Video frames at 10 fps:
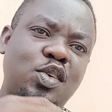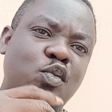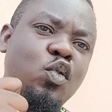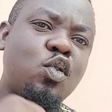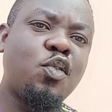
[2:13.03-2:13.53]

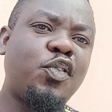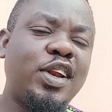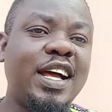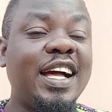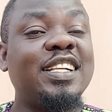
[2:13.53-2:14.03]
we'll go
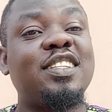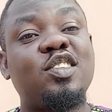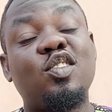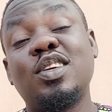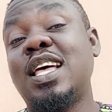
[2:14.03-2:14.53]
further and
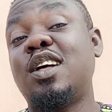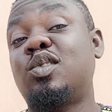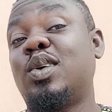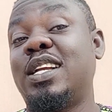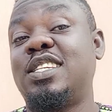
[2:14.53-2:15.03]
discuss how
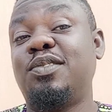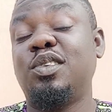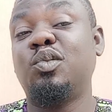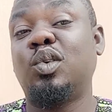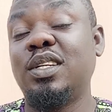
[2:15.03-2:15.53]
to
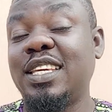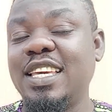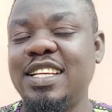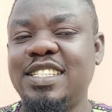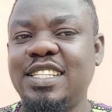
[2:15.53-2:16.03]
achieving 1
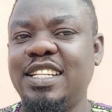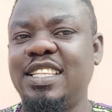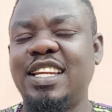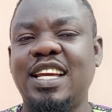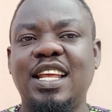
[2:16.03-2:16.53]
kg in
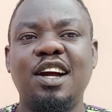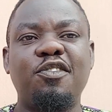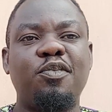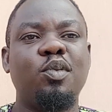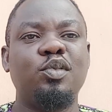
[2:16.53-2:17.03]

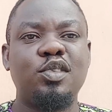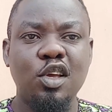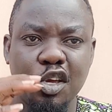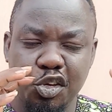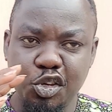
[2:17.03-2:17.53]
3.5 months
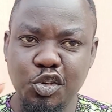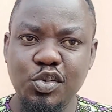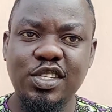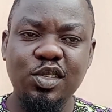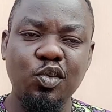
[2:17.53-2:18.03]

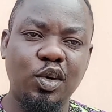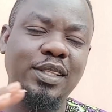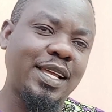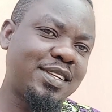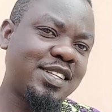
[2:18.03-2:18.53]
using
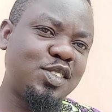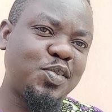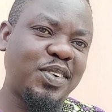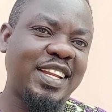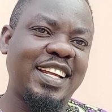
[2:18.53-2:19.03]
1,000
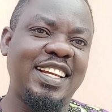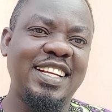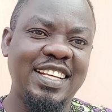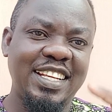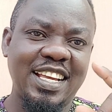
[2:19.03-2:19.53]
juvenile.
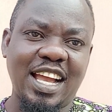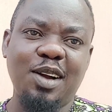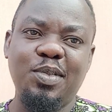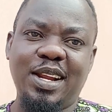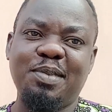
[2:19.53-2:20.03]
I'll
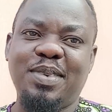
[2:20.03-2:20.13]
be right